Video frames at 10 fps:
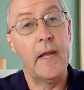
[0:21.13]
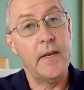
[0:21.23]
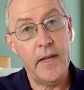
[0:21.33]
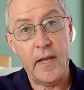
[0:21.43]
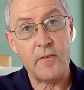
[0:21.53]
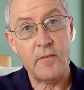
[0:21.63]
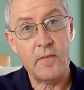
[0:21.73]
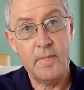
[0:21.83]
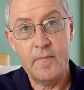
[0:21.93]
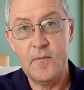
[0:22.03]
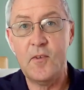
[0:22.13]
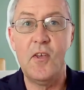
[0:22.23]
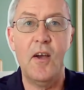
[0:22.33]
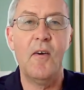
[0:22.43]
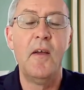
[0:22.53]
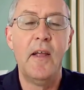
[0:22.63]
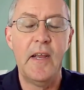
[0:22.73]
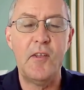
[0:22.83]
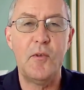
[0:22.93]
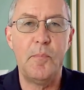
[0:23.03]
and yes. So
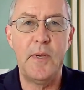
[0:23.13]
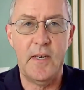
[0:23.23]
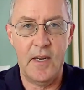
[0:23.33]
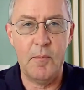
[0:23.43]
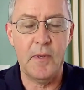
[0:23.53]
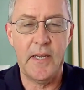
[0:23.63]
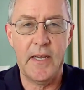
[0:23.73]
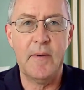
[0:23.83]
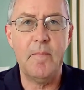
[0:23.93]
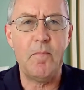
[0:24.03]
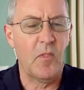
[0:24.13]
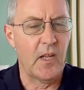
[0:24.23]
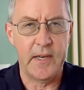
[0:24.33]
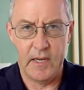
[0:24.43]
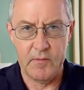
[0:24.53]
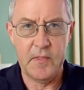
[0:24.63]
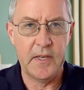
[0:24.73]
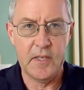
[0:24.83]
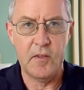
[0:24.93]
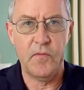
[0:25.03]
it's a bit complicated, like
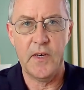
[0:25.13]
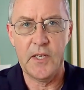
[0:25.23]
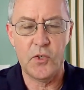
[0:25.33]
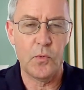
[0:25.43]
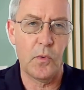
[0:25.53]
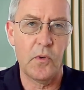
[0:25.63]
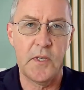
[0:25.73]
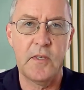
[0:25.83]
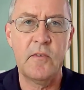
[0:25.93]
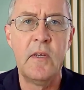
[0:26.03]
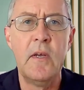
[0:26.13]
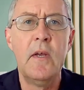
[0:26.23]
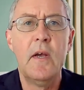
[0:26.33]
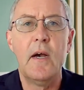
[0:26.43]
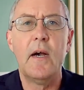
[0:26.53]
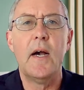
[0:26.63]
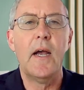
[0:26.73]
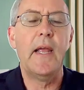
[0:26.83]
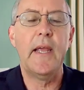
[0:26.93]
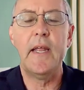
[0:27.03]
everything in the financial world is.
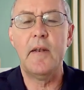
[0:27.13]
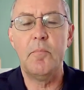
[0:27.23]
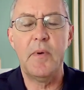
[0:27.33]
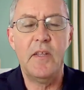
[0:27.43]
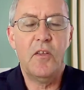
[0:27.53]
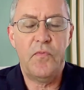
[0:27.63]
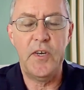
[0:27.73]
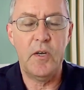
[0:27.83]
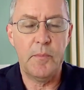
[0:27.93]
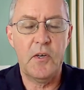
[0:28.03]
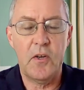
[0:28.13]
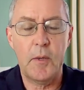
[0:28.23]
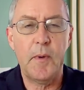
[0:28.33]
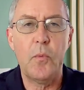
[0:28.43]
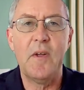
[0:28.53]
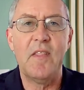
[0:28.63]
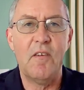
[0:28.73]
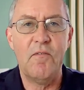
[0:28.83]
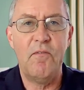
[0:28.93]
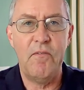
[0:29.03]
But in this video, I'm going to talk about what
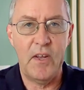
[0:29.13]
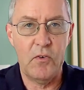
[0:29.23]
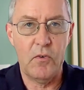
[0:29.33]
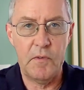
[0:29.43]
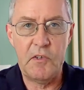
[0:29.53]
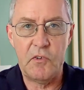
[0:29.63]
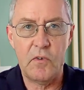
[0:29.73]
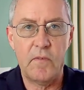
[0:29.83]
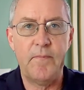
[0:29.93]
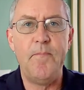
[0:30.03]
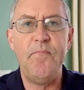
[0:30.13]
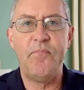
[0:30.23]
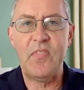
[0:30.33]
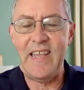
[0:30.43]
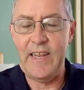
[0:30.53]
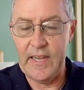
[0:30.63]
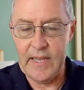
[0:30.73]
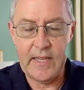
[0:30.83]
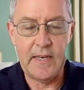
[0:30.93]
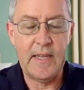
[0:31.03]
the Federal Reserve
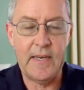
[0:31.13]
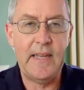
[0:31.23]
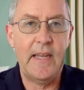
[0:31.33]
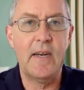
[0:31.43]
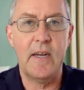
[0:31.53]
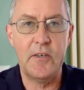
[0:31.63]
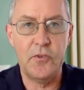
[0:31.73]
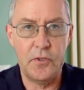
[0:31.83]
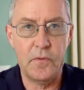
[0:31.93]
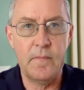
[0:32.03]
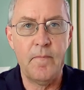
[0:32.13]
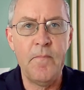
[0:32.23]
can and cannot do.